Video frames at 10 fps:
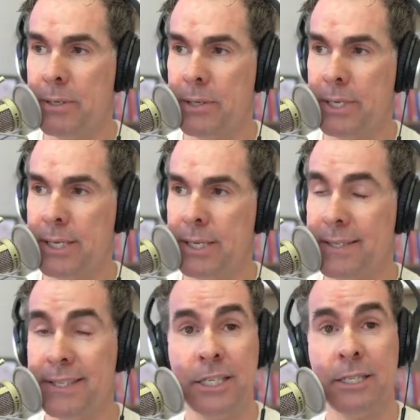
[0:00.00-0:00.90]
the
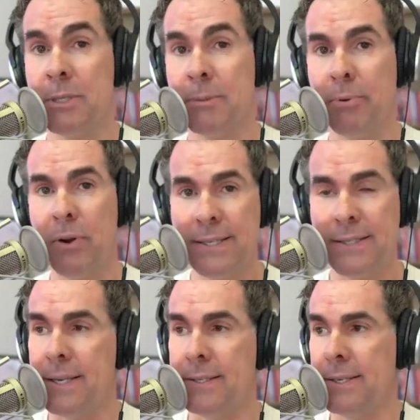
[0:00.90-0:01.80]
systems and
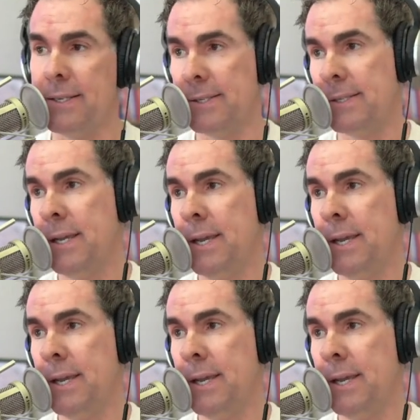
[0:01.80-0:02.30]
processes